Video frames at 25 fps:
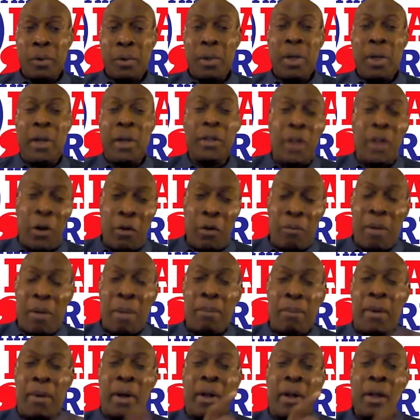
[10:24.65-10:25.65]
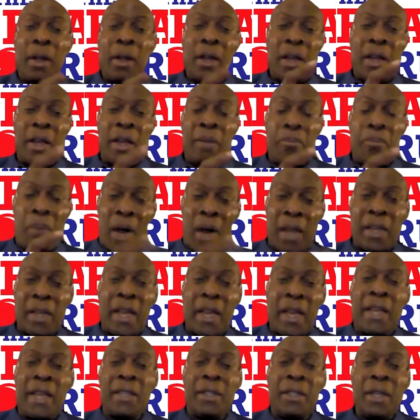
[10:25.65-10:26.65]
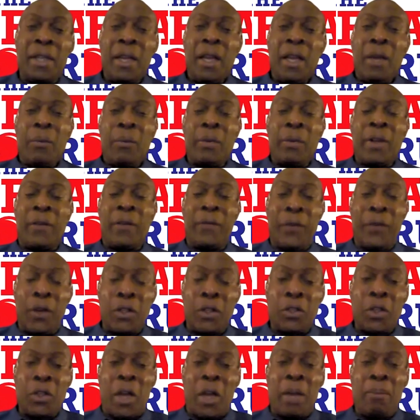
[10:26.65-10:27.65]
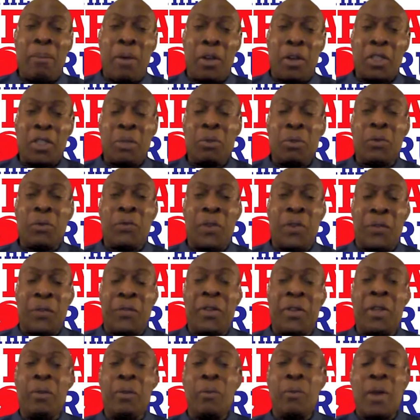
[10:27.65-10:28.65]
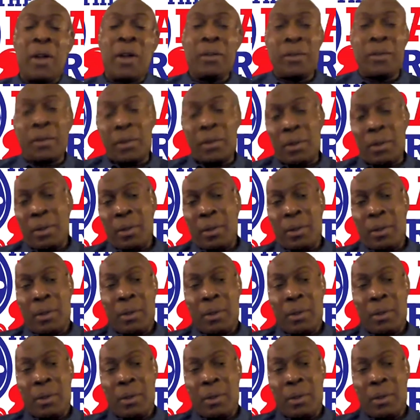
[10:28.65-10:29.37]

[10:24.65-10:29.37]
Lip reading: And I remember in my days, when I first started boxing, it was 15 rounds.